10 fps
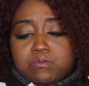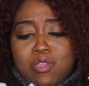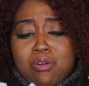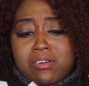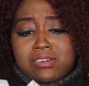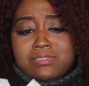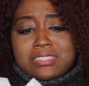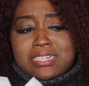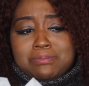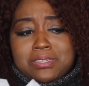Or even
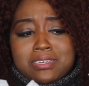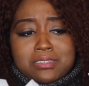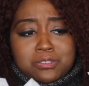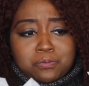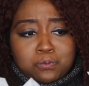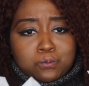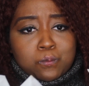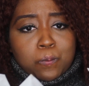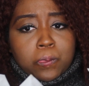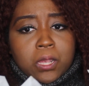not, because
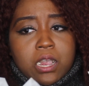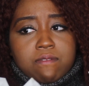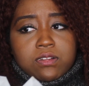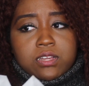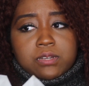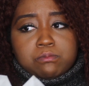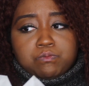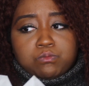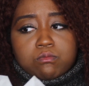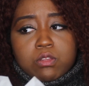I feel like
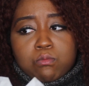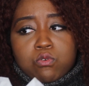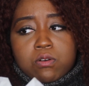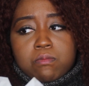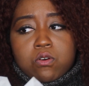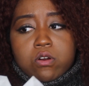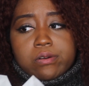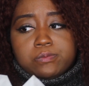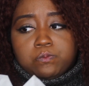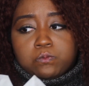more and more